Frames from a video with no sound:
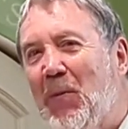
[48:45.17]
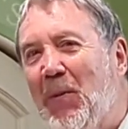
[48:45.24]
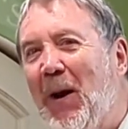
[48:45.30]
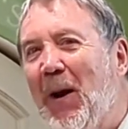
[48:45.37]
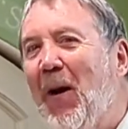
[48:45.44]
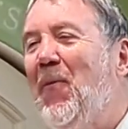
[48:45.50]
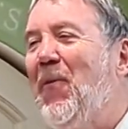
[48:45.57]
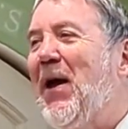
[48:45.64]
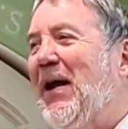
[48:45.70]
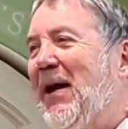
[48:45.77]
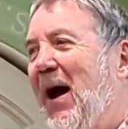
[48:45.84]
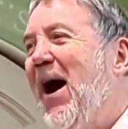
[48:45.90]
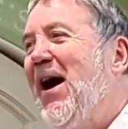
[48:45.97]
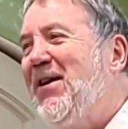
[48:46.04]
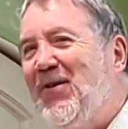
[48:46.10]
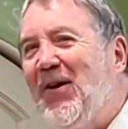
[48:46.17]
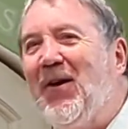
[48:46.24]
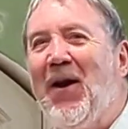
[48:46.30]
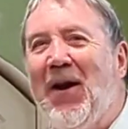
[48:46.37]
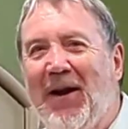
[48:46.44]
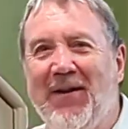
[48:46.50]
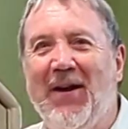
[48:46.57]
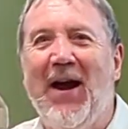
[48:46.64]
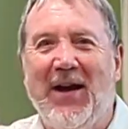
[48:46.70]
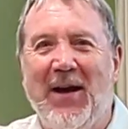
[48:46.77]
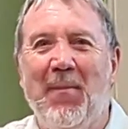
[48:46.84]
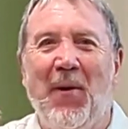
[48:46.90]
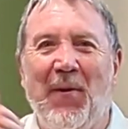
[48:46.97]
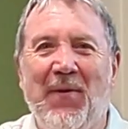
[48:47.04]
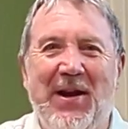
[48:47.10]
You know, their guides are going to take them
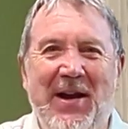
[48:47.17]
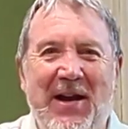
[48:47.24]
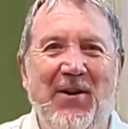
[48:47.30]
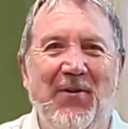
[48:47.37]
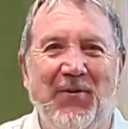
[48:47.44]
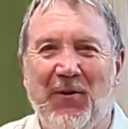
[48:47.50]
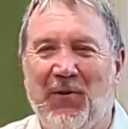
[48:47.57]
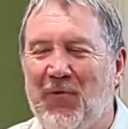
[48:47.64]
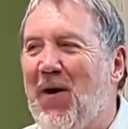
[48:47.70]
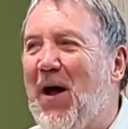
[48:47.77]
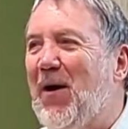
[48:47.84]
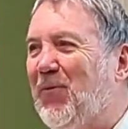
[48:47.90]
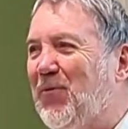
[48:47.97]
on the easiest route.